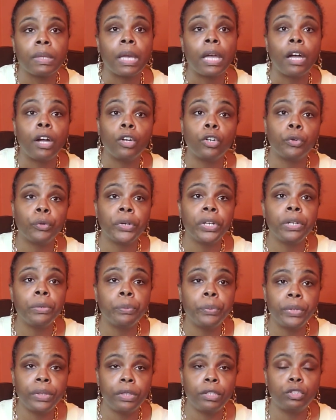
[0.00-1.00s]
agree
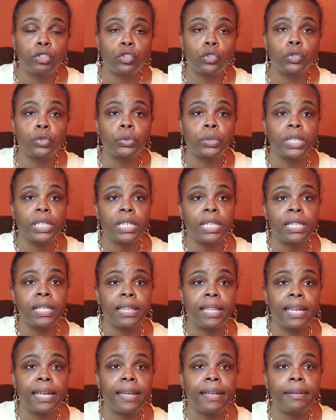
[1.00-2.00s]
with the juror in
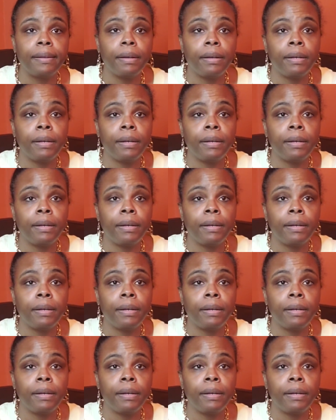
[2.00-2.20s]
that